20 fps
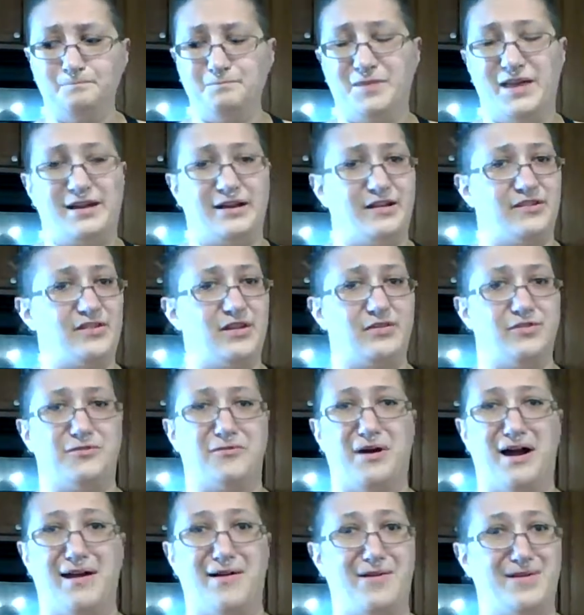Like I said, though,
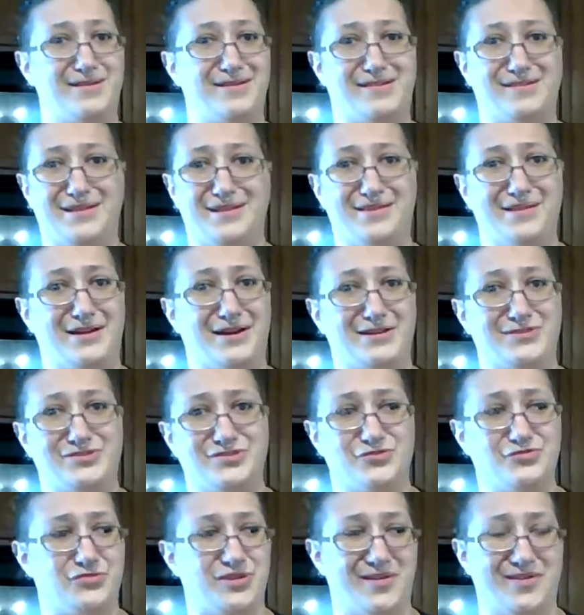I honestly think I'd
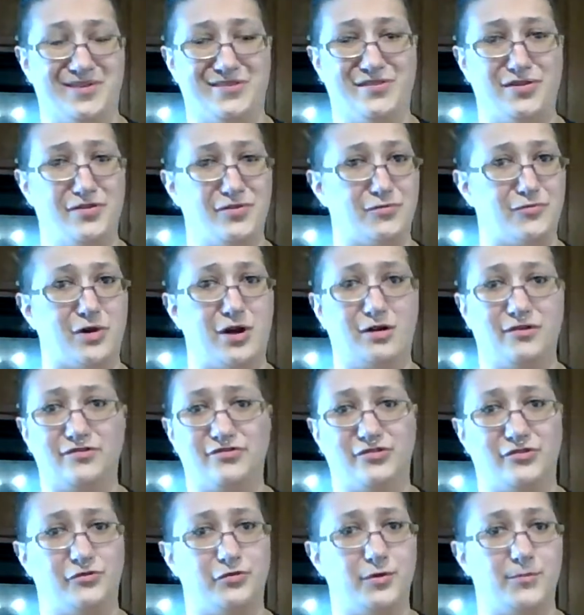just drink this on the rocks
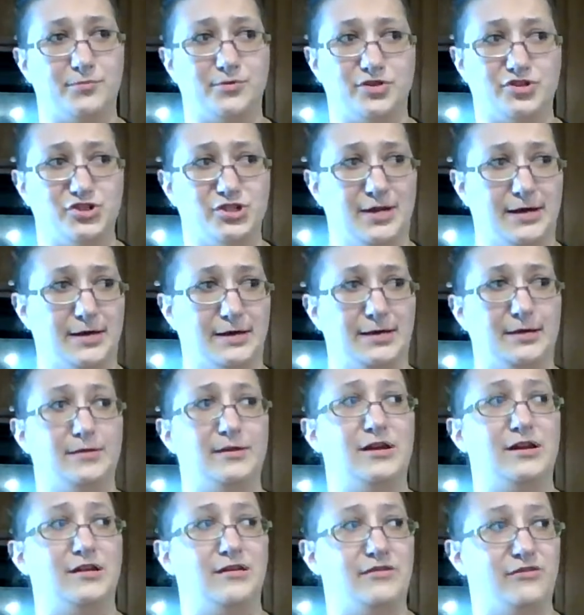just to appreciate it
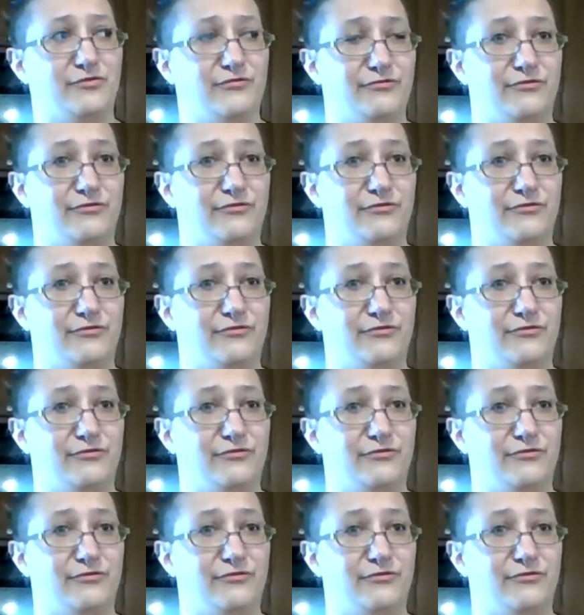in its